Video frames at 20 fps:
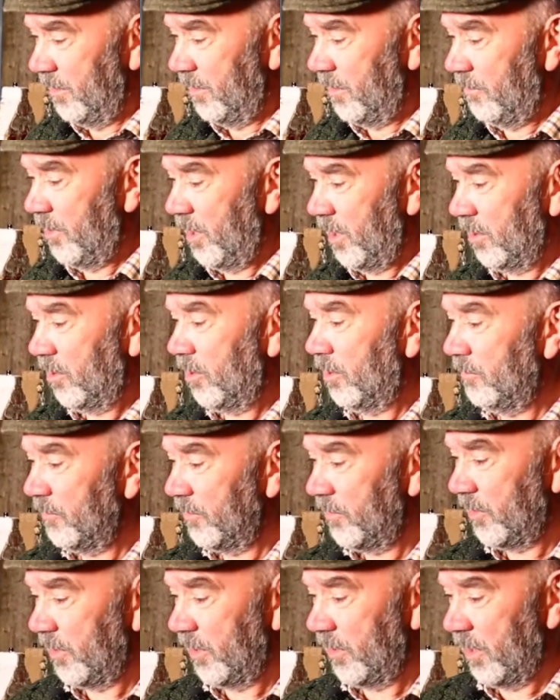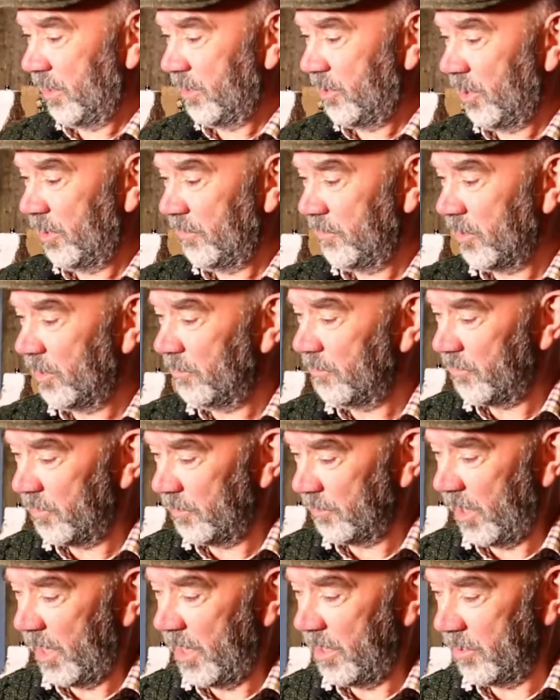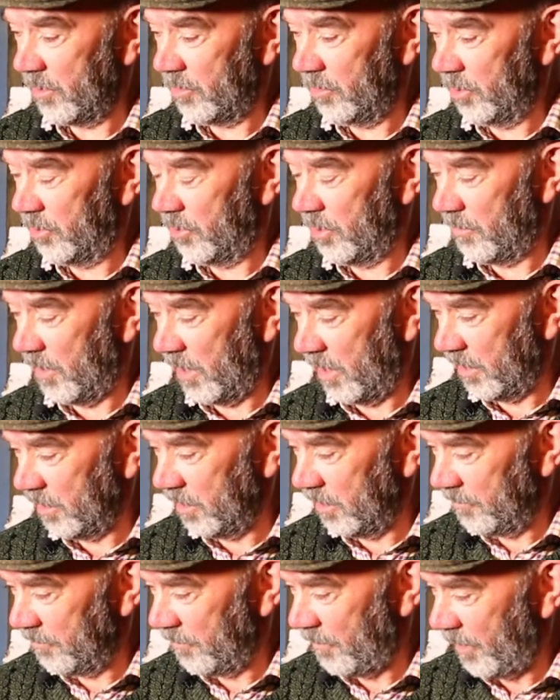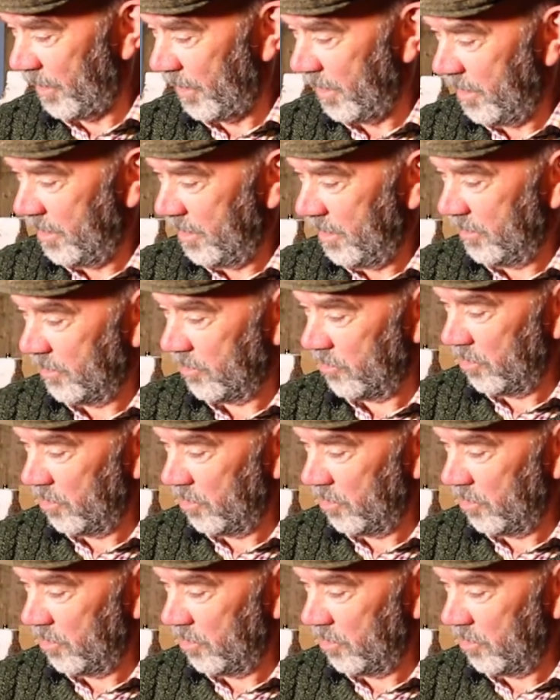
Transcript: The turf comes from Carnagulcha bog. There's